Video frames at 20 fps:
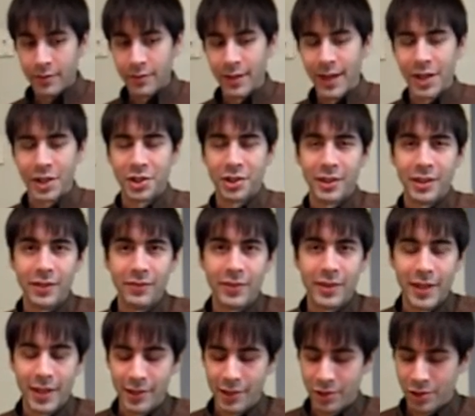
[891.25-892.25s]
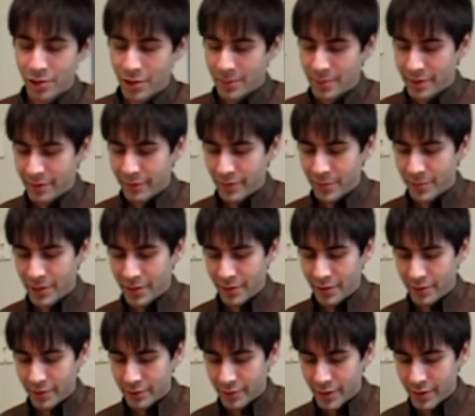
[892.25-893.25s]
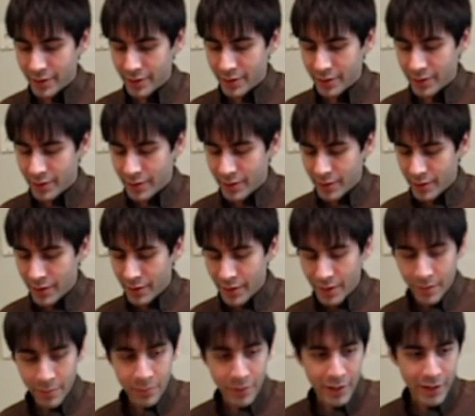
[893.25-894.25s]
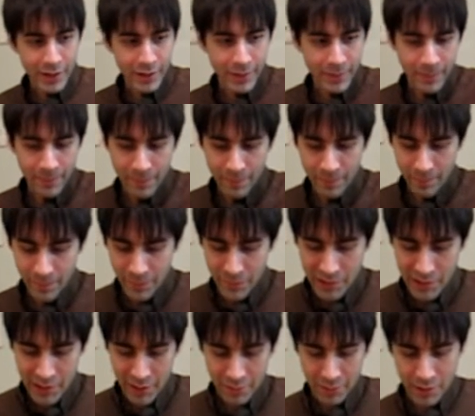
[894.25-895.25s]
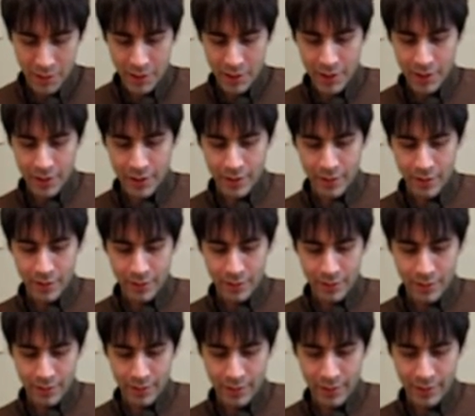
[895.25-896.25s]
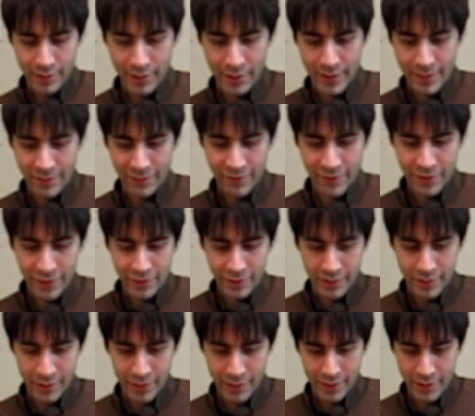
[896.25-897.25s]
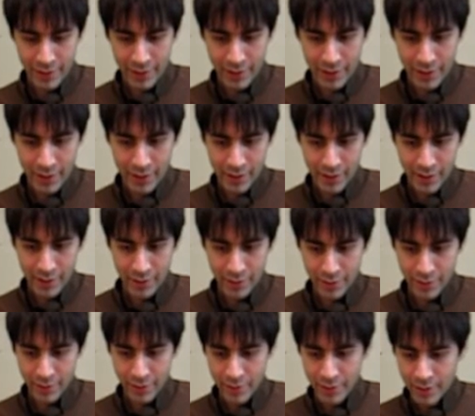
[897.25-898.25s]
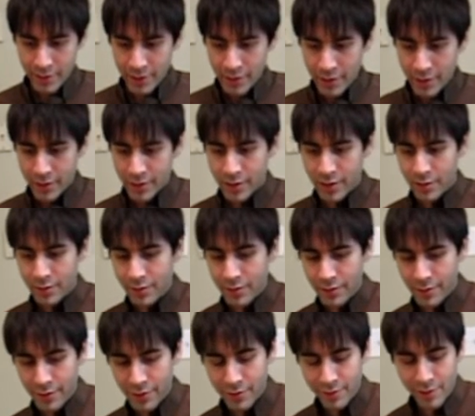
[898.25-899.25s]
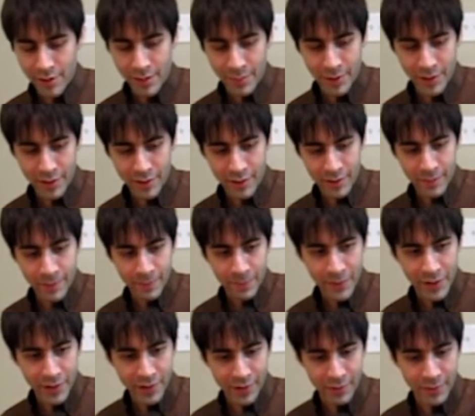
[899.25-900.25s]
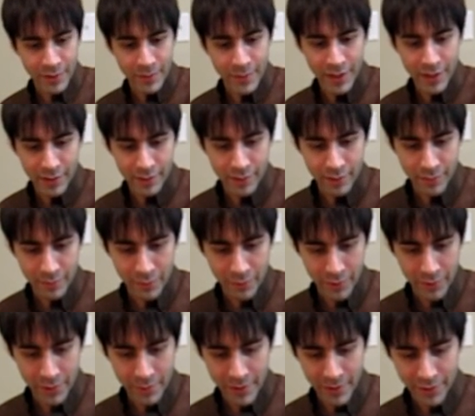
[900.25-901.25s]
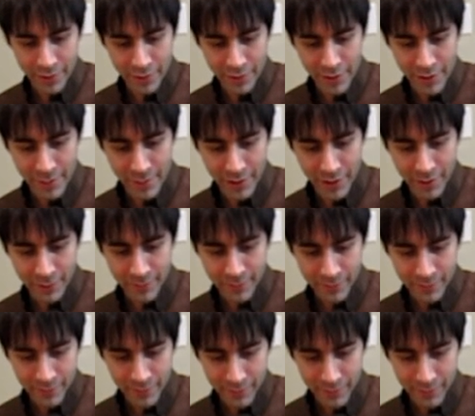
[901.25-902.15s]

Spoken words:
Actually, even that's sharp enough to pare in grain. But I'm going to take it a a step further and go to the strop here because I want to make a little point about stropping.